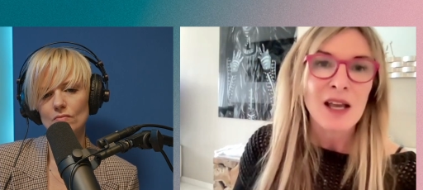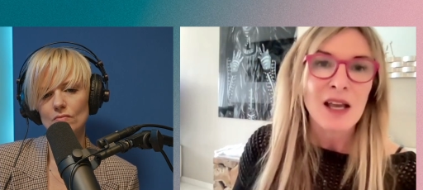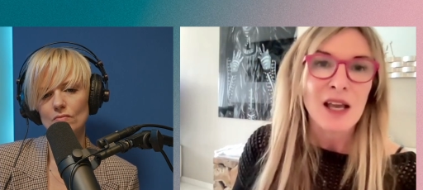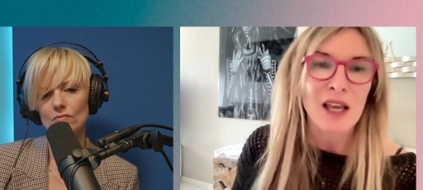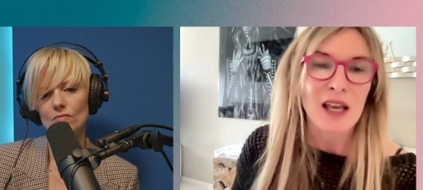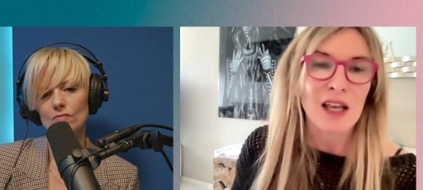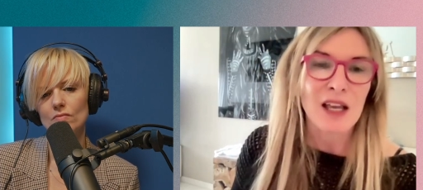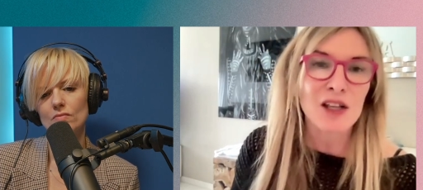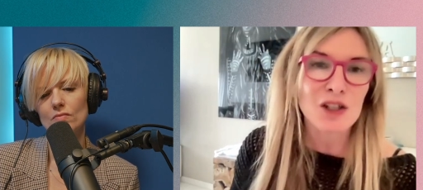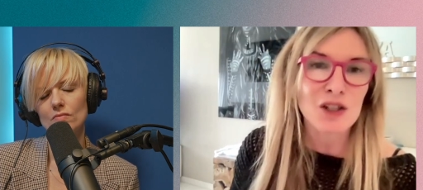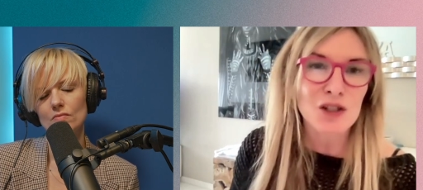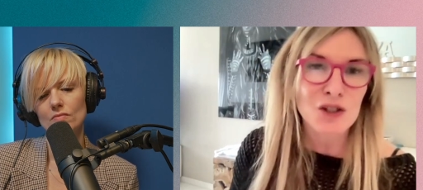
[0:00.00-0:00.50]

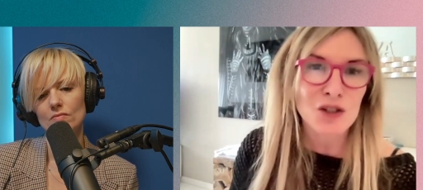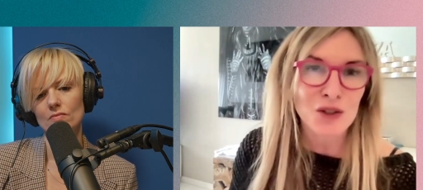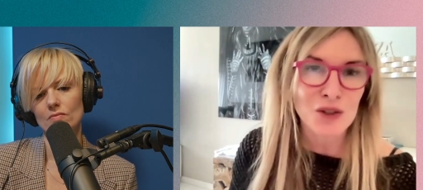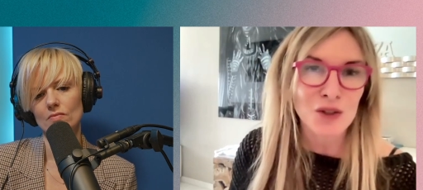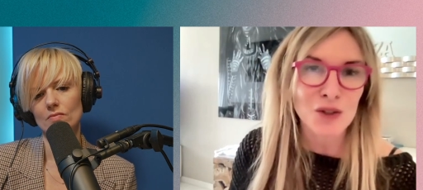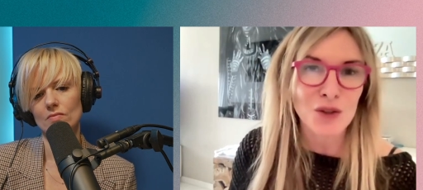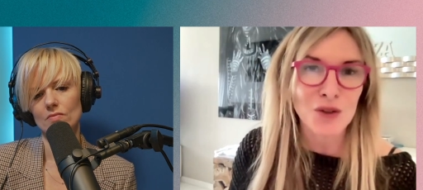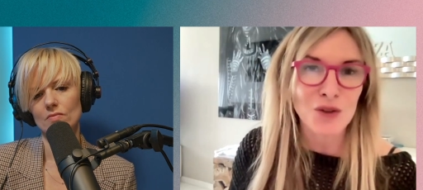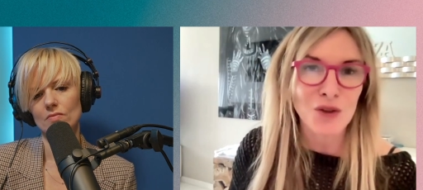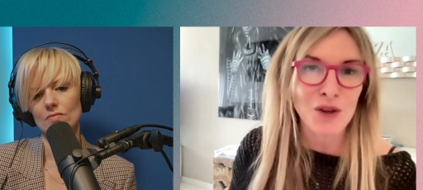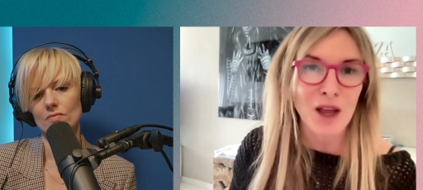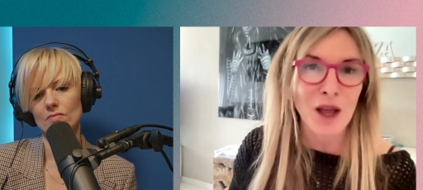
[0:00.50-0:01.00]
Speaker 1: is
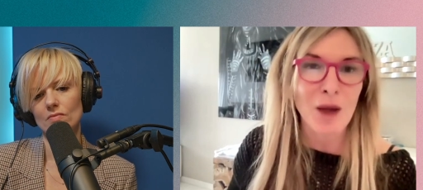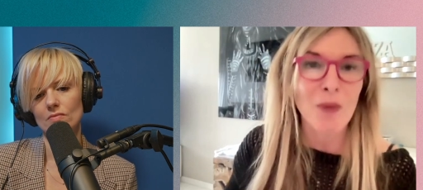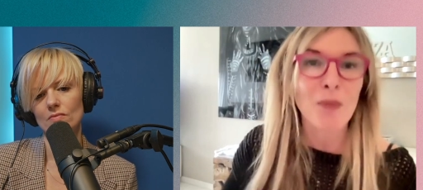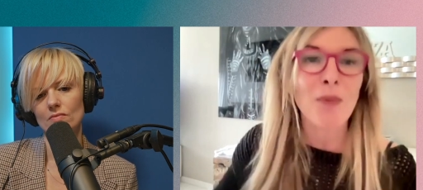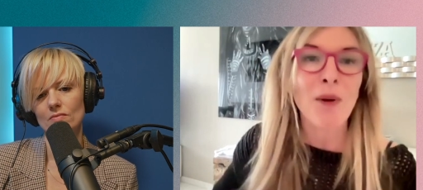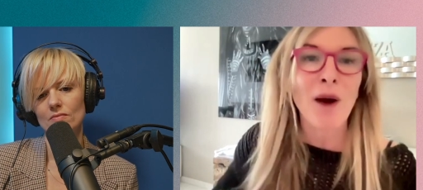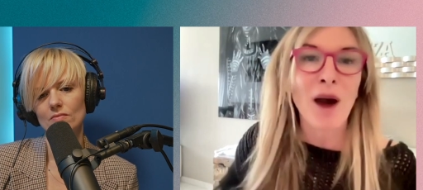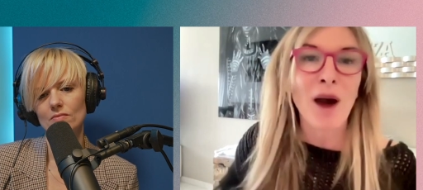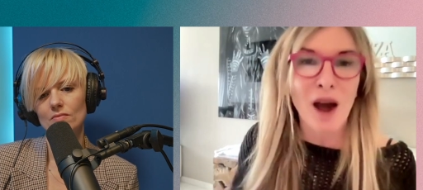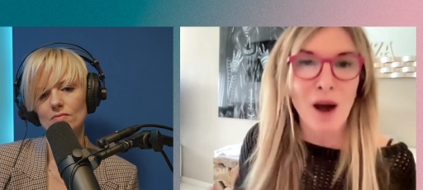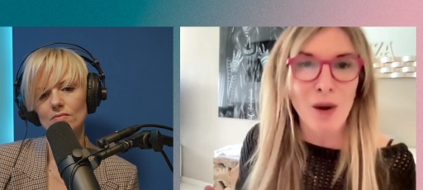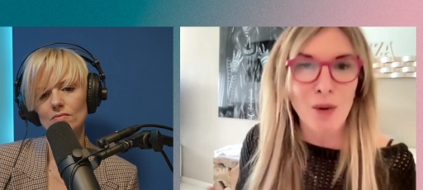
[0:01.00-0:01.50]
to
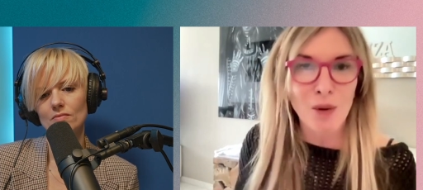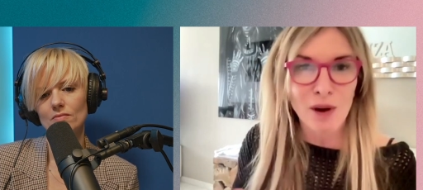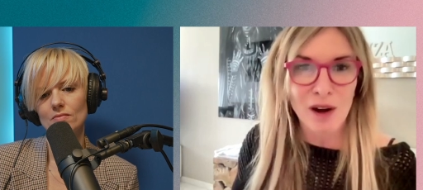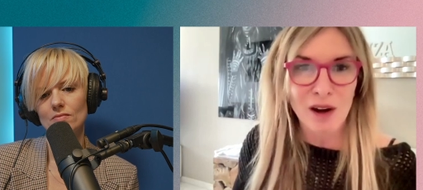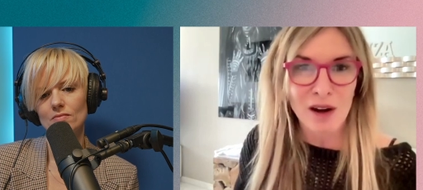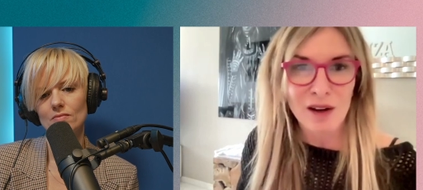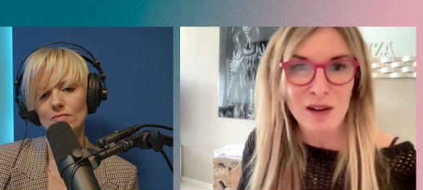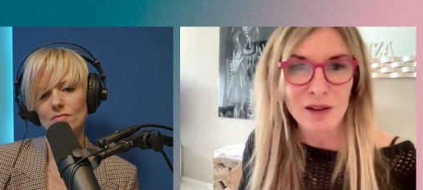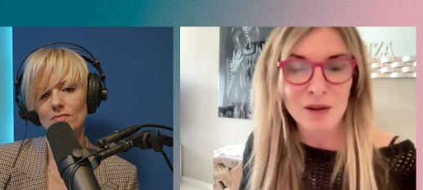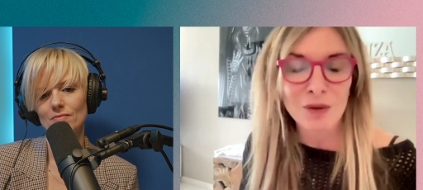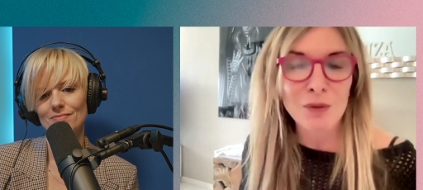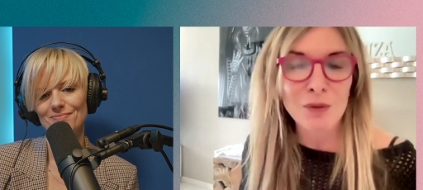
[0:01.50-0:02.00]

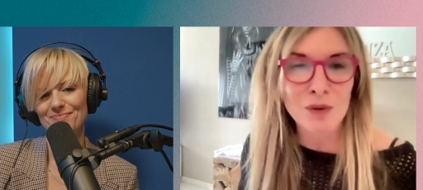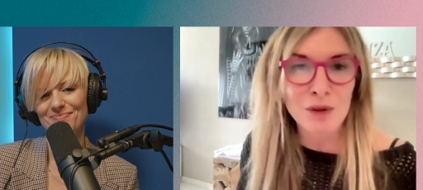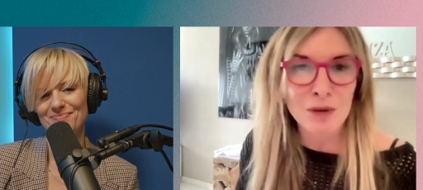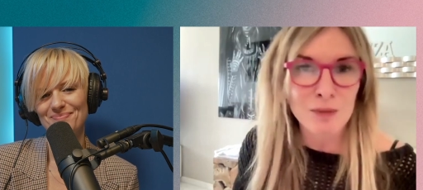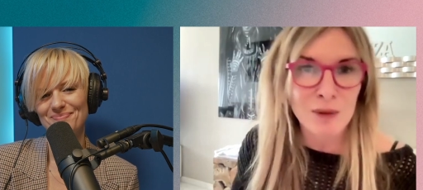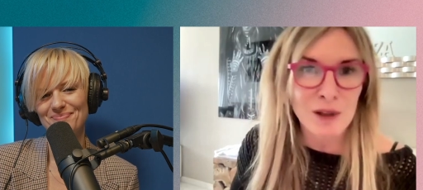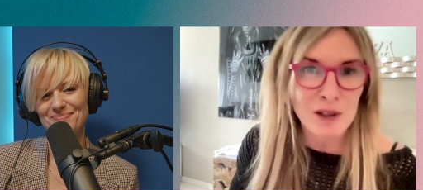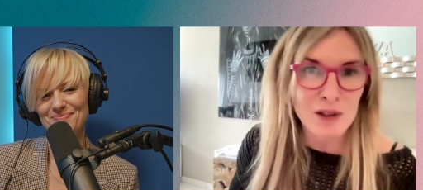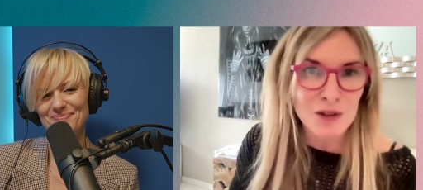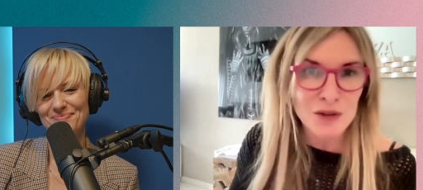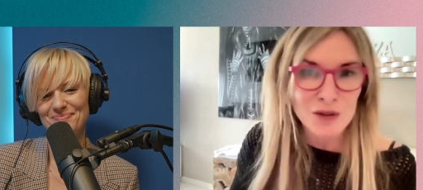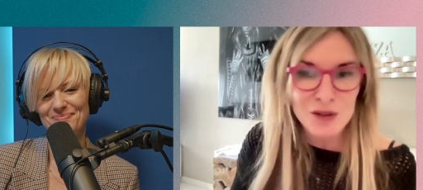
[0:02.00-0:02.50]
empower the
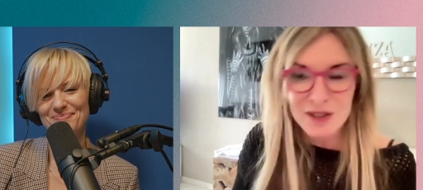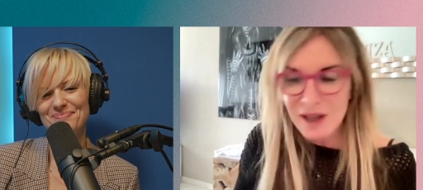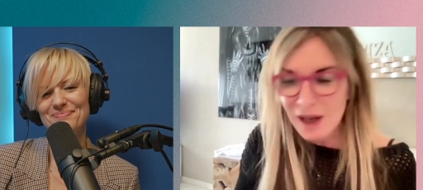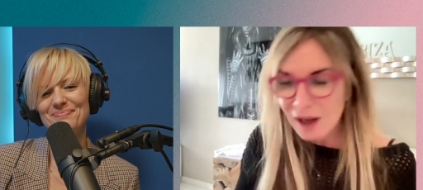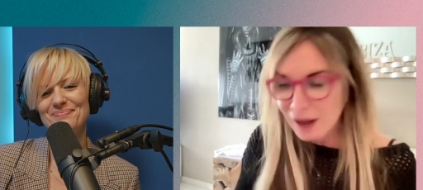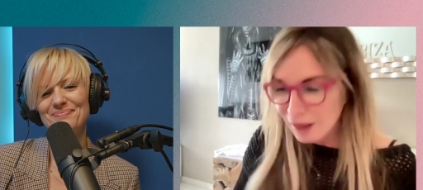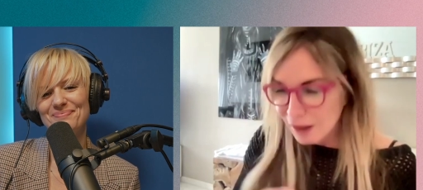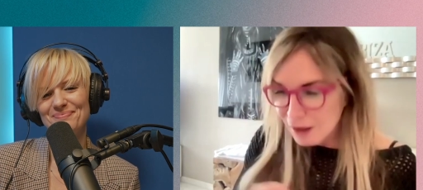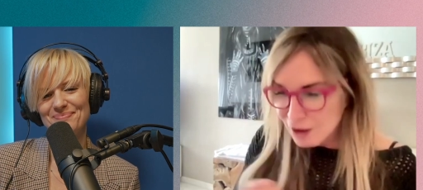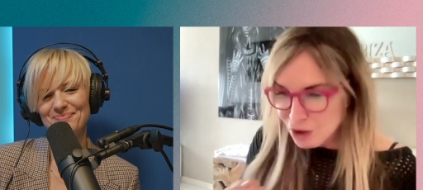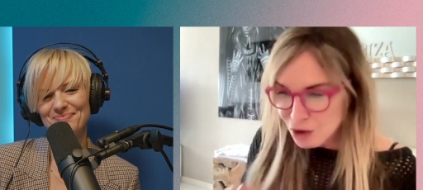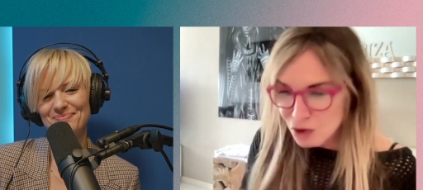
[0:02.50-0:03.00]
woman, to
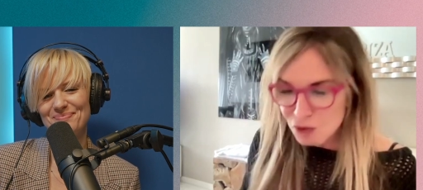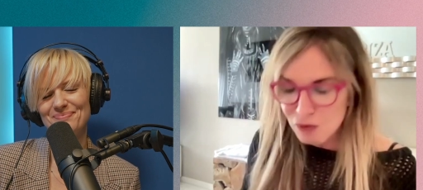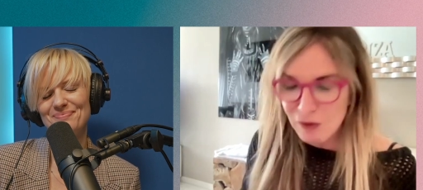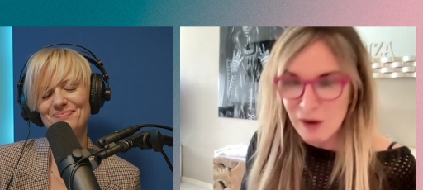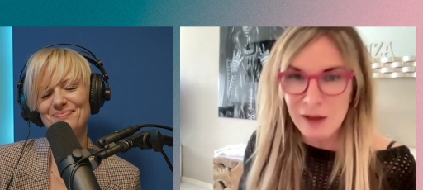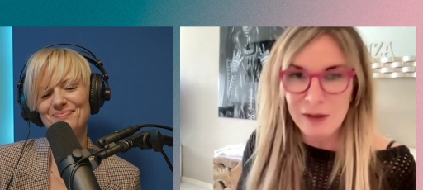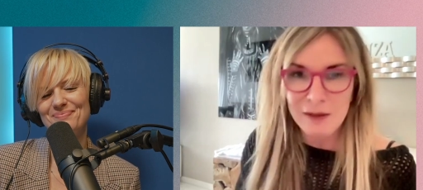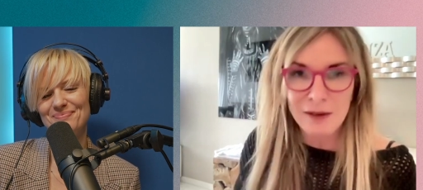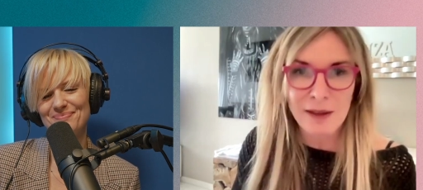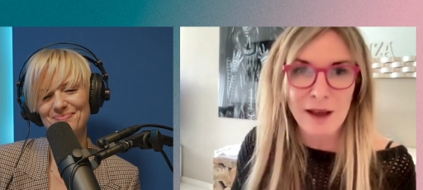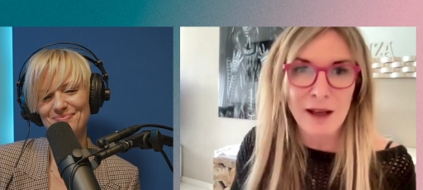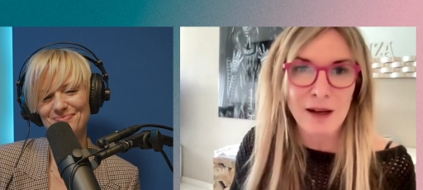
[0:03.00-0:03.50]
take the
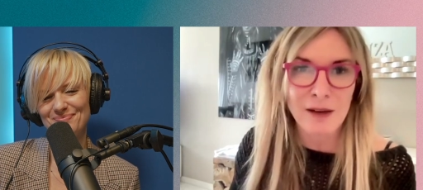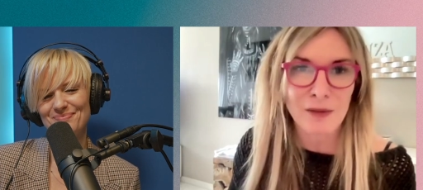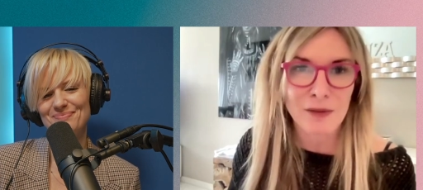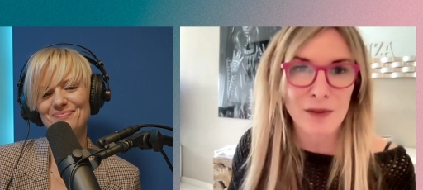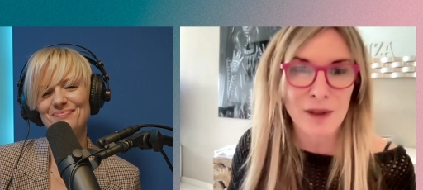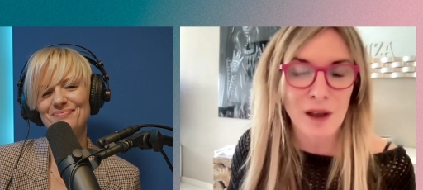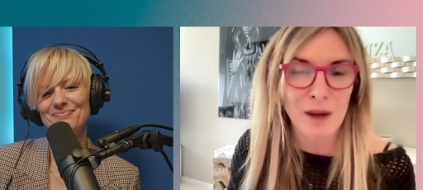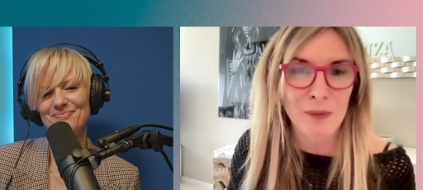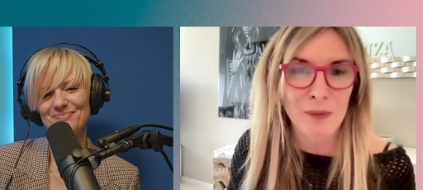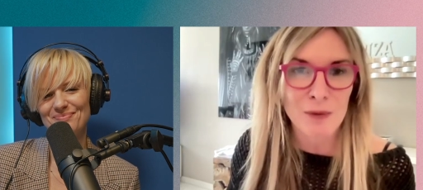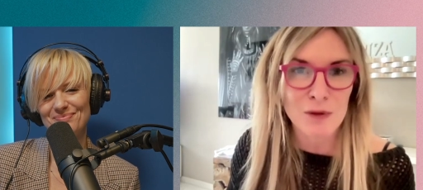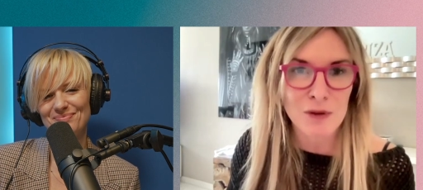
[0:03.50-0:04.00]
strength out of
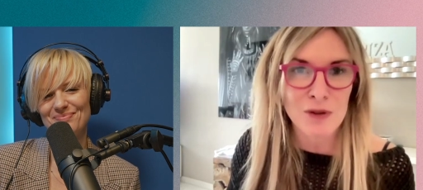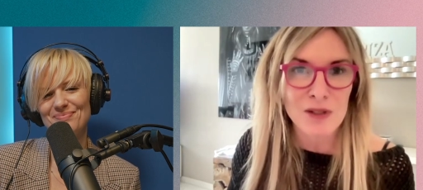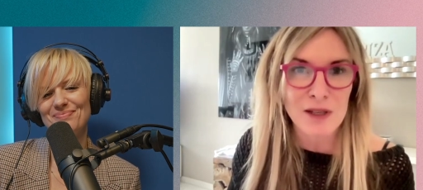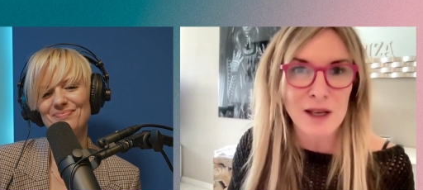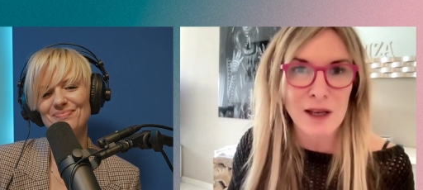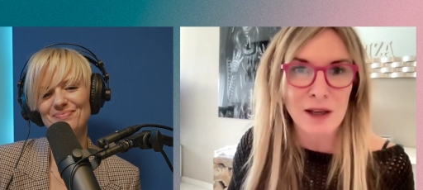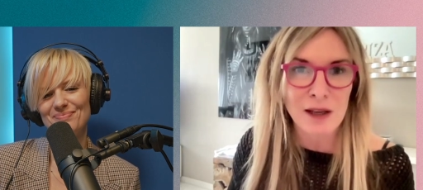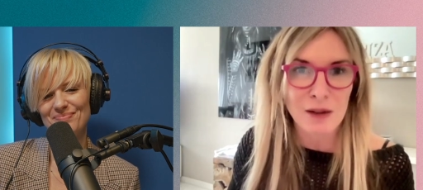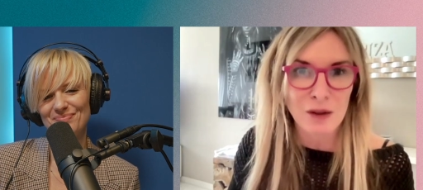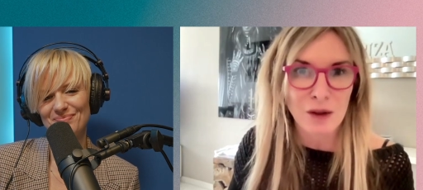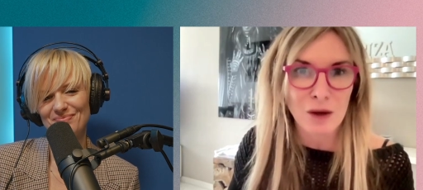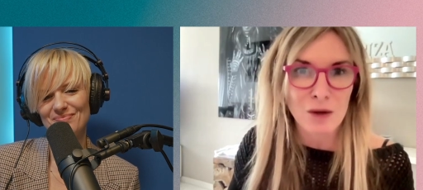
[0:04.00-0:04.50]
them, to
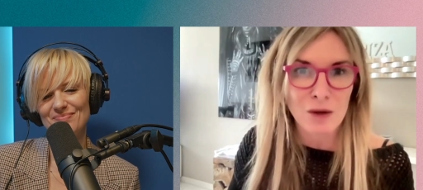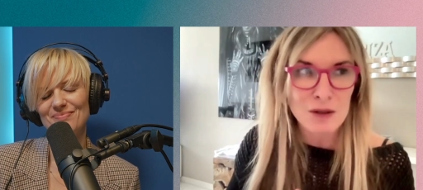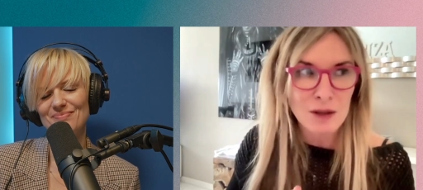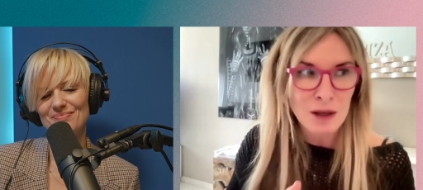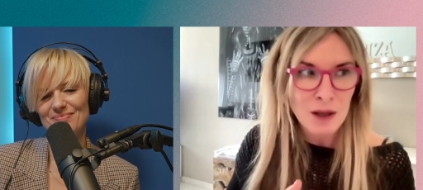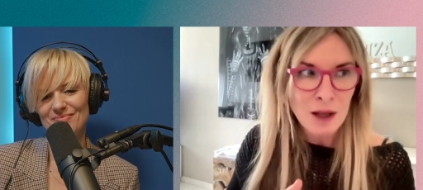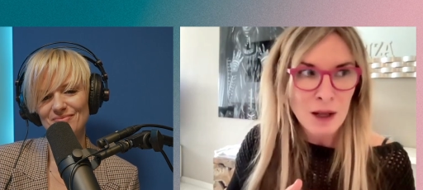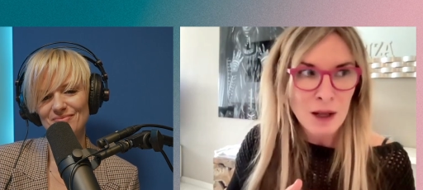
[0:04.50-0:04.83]
take those